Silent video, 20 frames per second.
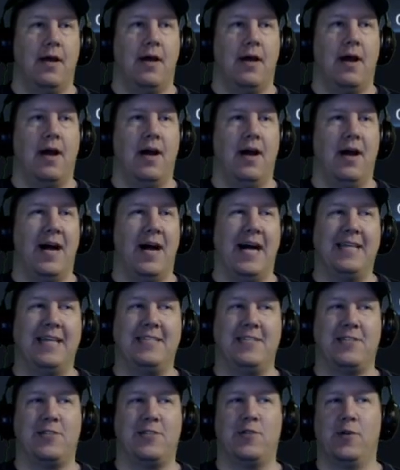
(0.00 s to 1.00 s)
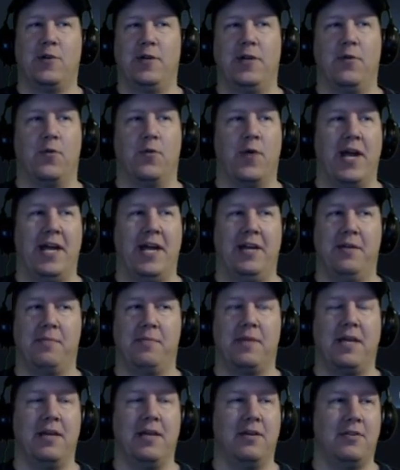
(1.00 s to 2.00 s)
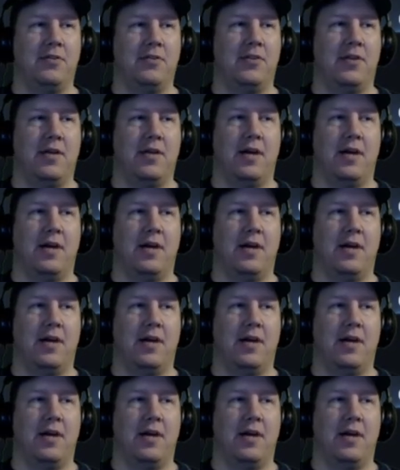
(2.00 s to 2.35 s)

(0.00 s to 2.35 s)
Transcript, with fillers: Uh, I just joined a random guild,